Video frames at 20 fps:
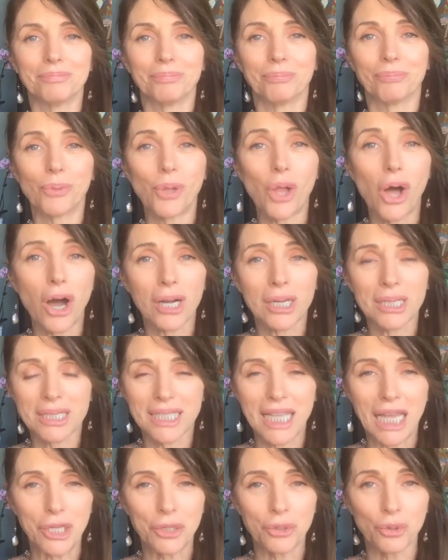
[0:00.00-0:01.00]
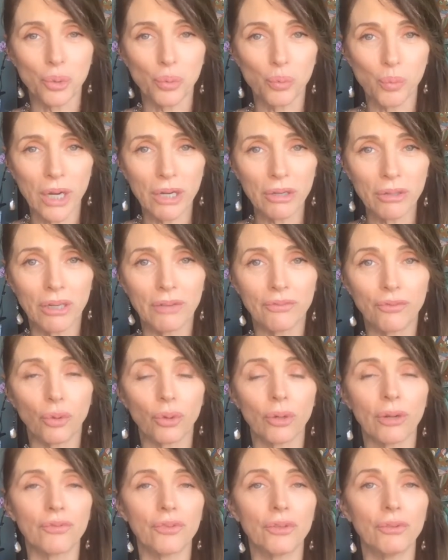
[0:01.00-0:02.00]
blocks that you're aware of,
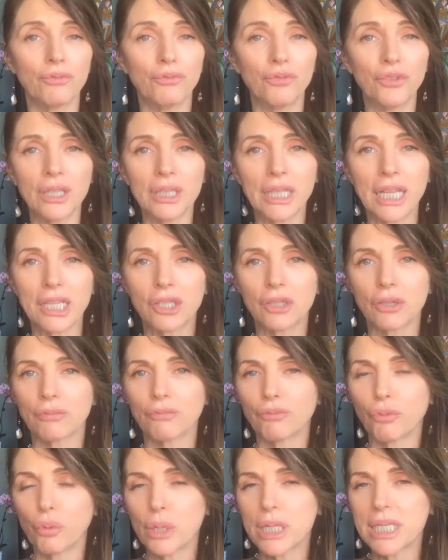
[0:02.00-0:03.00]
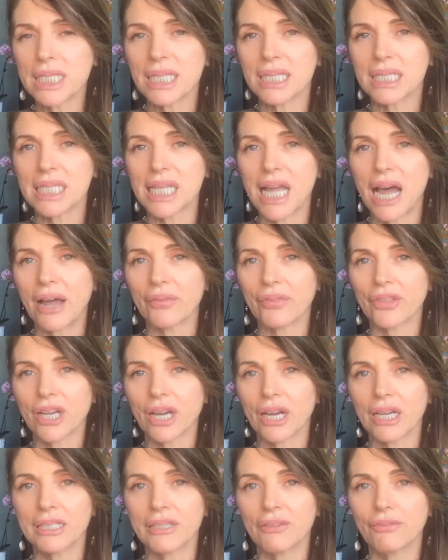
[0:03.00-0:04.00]
or if you feel like your voice is not the
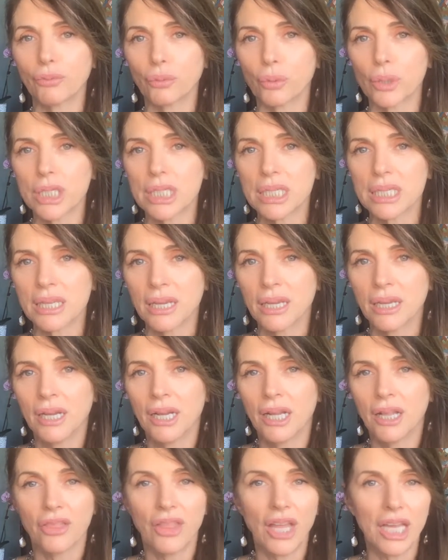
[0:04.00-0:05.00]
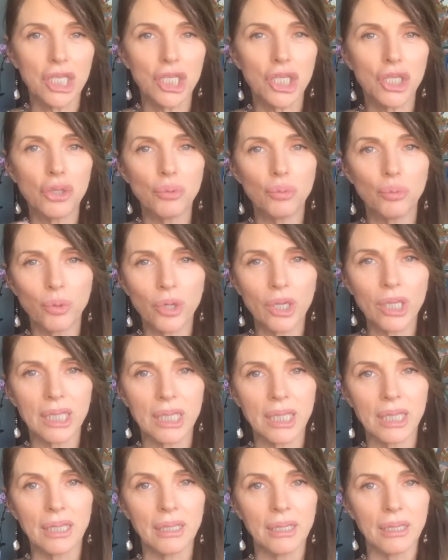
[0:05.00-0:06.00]
kind of voice that you
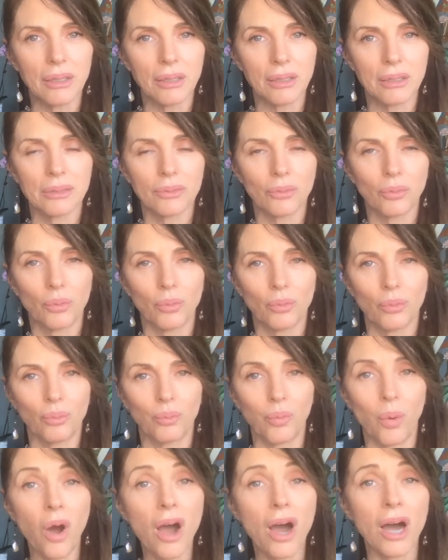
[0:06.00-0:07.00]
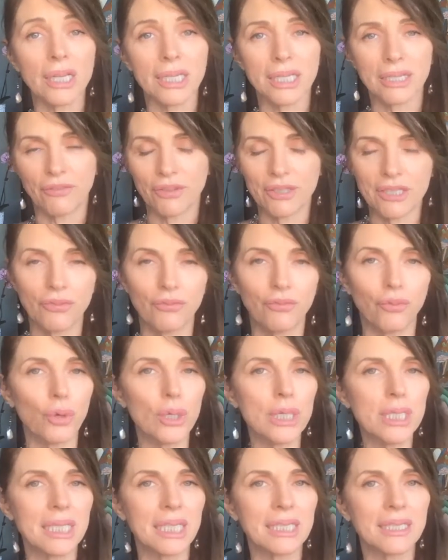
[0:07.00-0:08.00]
really want, if it's a
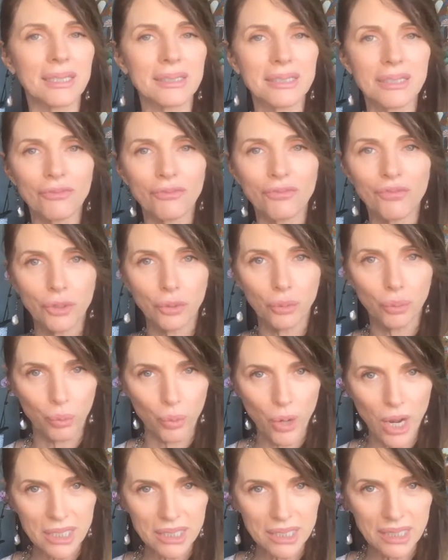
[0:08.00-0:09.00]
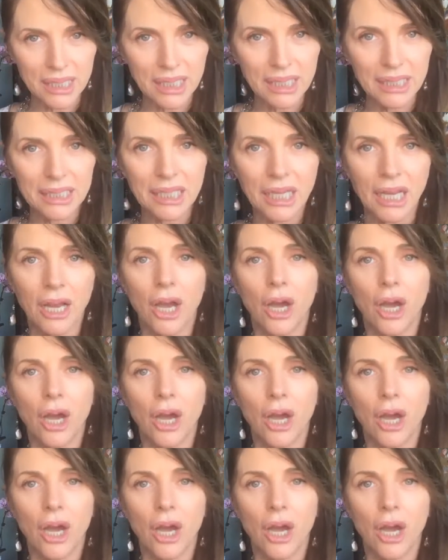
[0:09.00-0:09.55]
voice that doesn't feel resonant,